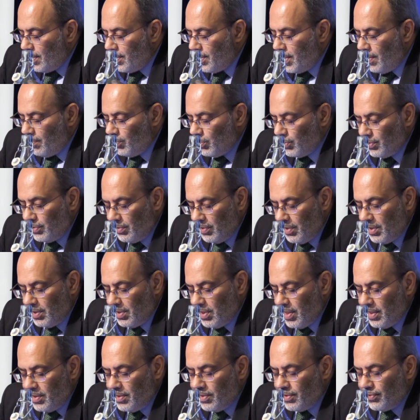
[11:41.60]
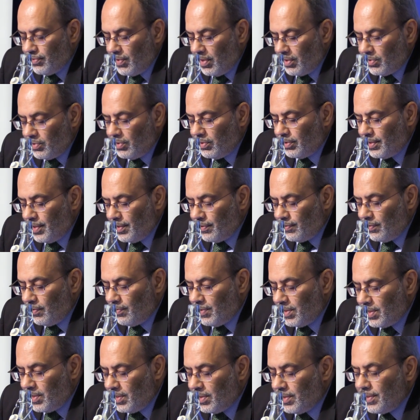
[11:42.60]
demonstrate that the structural
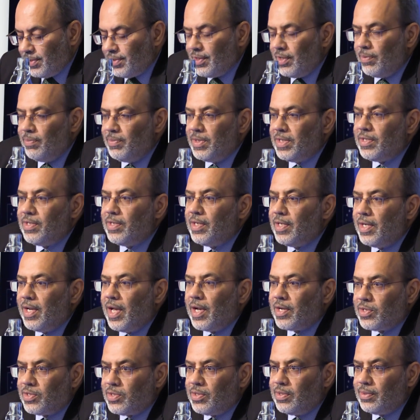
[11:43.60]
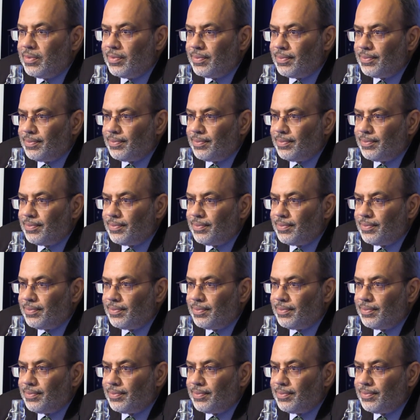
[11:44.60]
transformation is still missing in action.